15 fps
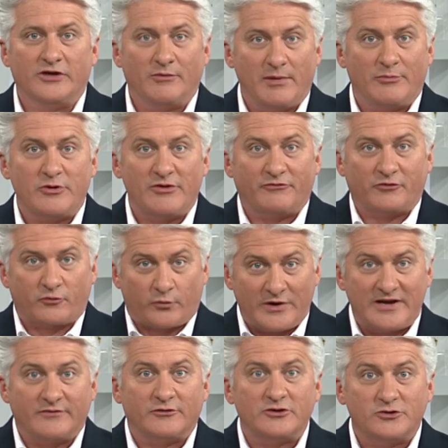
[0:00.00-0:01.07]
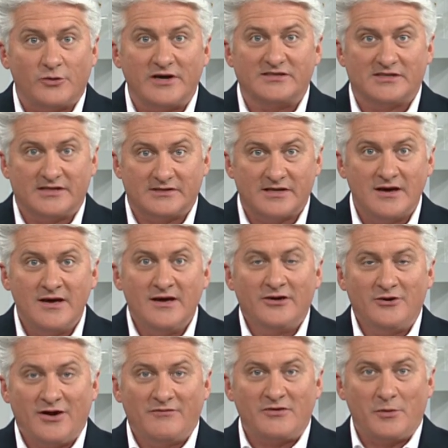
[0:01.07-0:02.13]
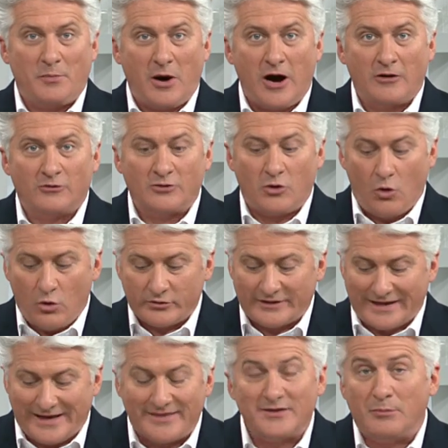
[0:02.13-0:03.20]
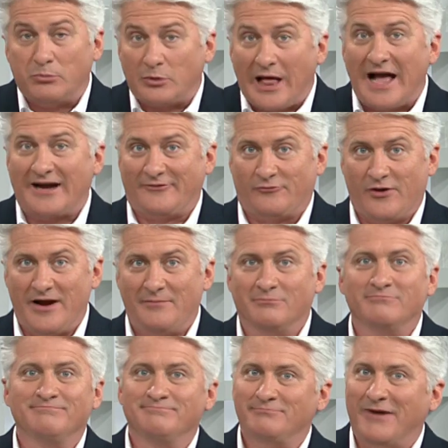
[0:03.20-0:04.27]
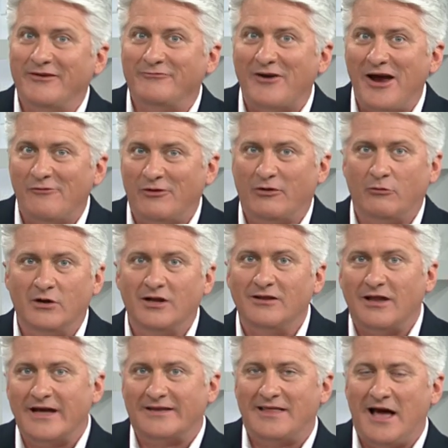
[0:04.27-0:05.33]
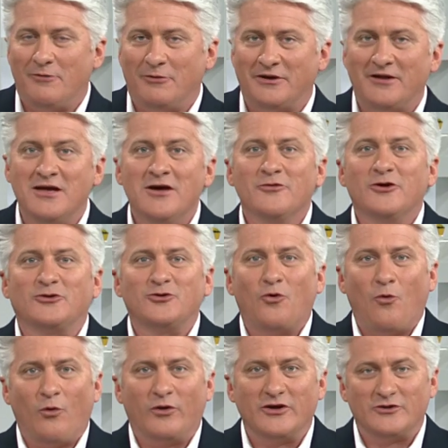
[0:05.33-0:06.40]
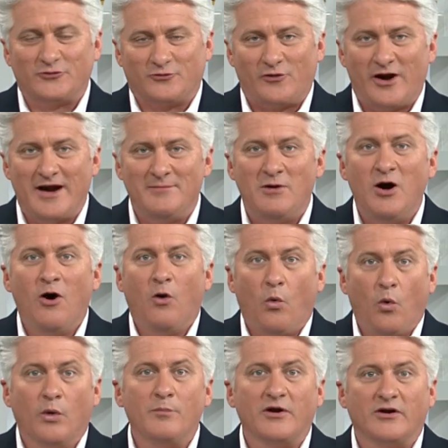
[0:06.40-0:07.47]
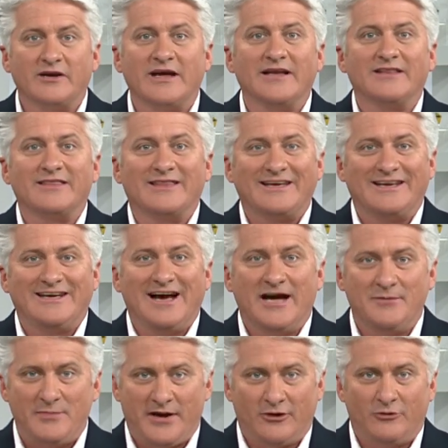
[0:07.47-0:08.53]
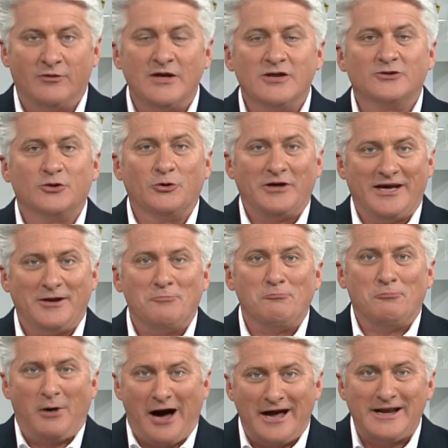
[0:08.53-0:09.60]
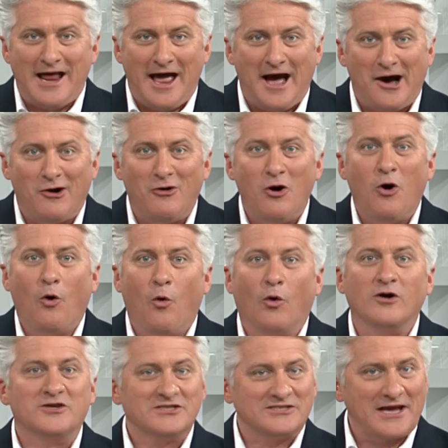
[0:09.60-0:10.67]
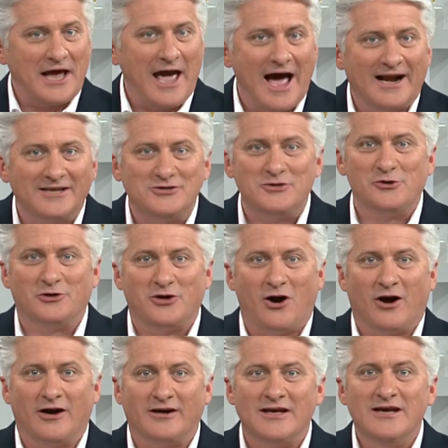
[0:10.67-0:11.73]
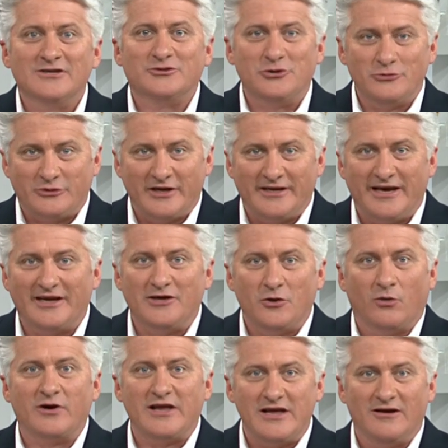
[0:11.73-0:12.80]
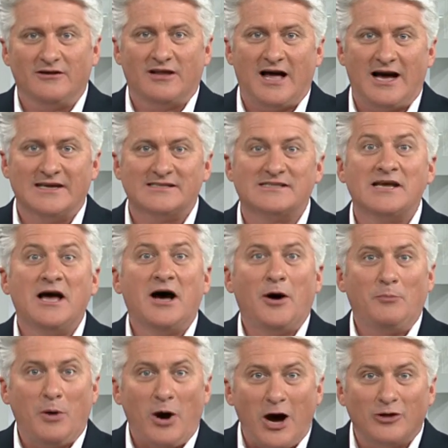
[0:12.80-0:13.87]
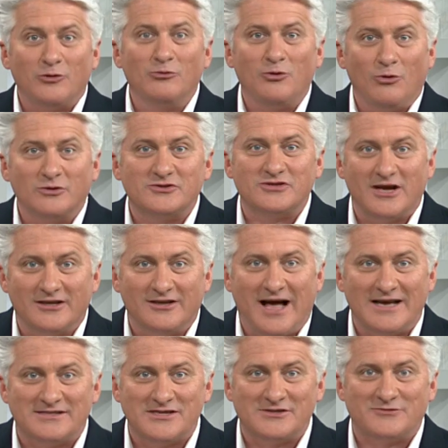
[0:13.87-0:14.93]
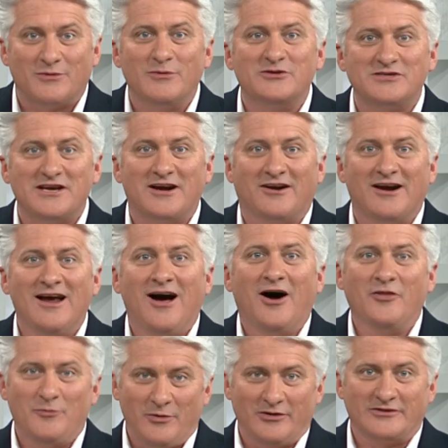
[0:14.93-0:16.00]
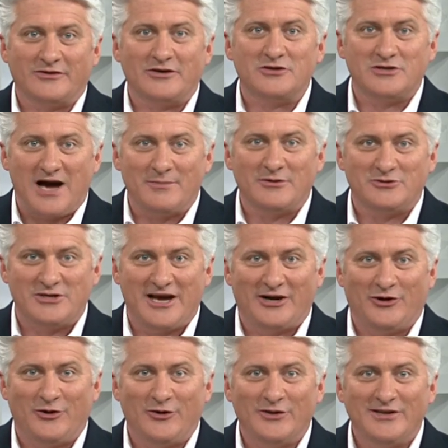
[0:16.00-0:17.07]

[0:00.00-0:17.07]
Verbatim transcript: Now, remember, you have three different choices. You have the Apollo Gold in the black frame. My favorite, really like that one. The tortoise frame, or better yet, the gunmetal. So hit buy now or just add it to your cart so you can get your Eagle Eyes Apollo Gold sunglasses from us here on the Military Shopping Channel.